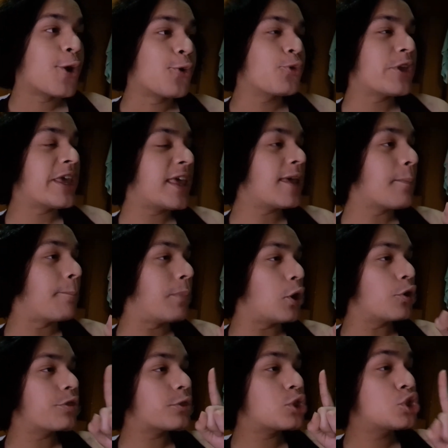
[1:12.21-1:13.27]
we hit
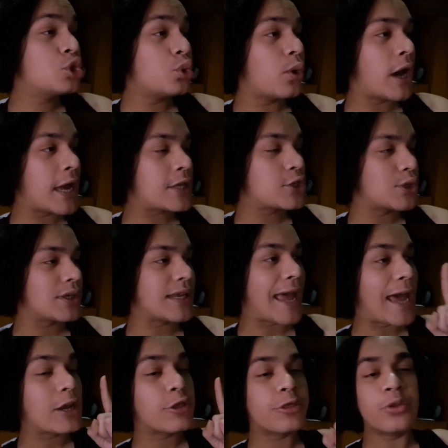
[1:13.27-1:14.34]
both 200
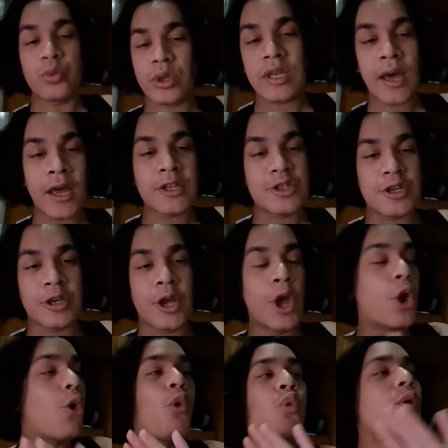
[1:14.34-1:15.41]
and 300
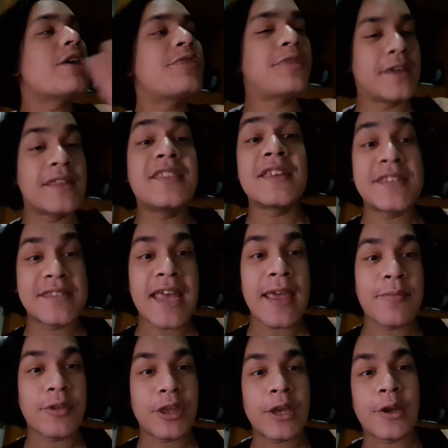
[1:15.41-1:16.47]
within the
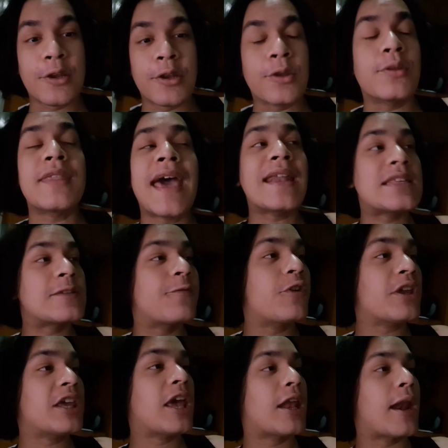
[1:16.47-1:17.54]
same year, dude. That is
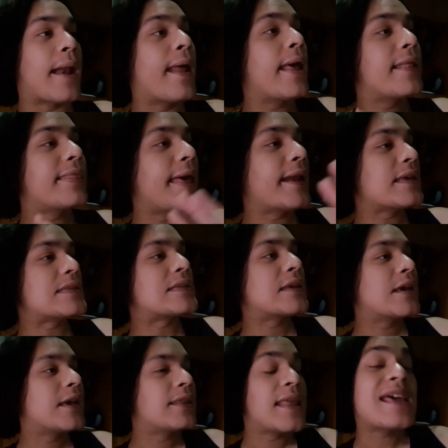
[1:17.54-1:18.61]
freaking, that is,
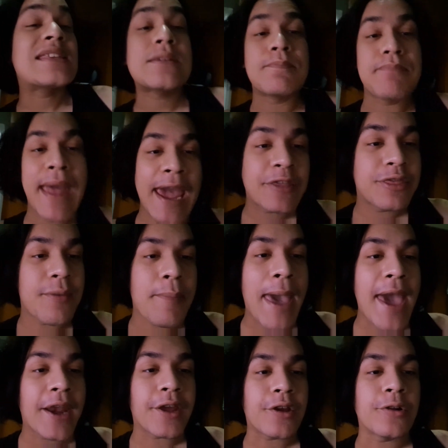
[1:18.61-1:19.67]
that is
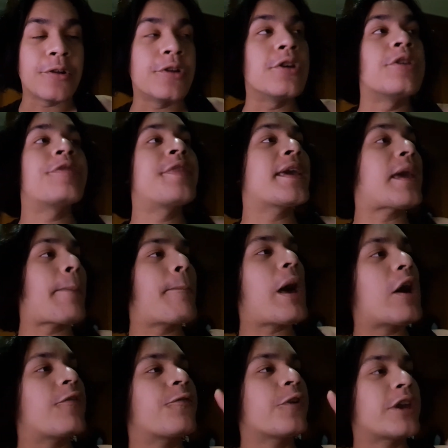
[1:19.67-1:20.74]
mathematical, dude. Think
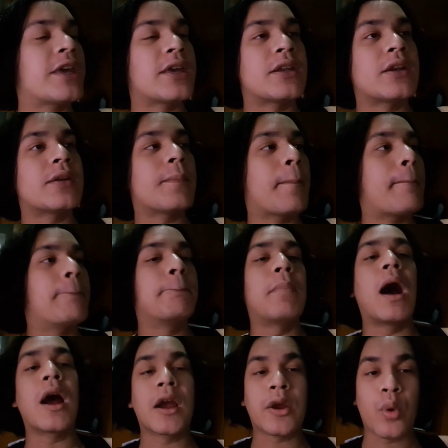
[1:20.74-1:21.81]
about freaking
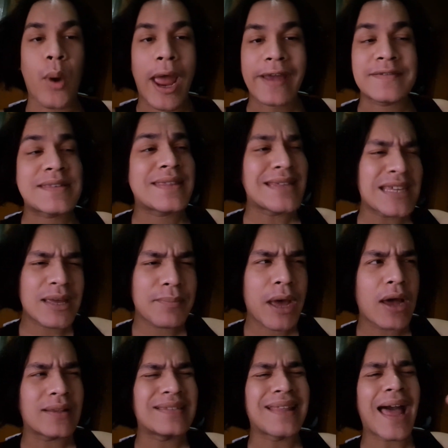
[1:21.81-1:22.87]
bar graphs. Think
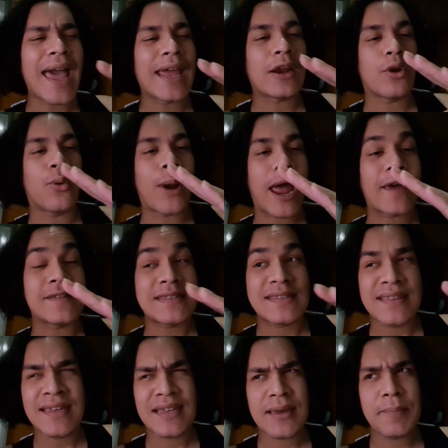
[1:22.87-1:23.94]
about line graphs.
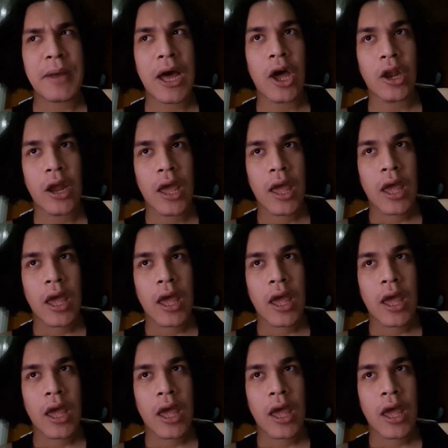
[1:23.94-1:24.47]
Think about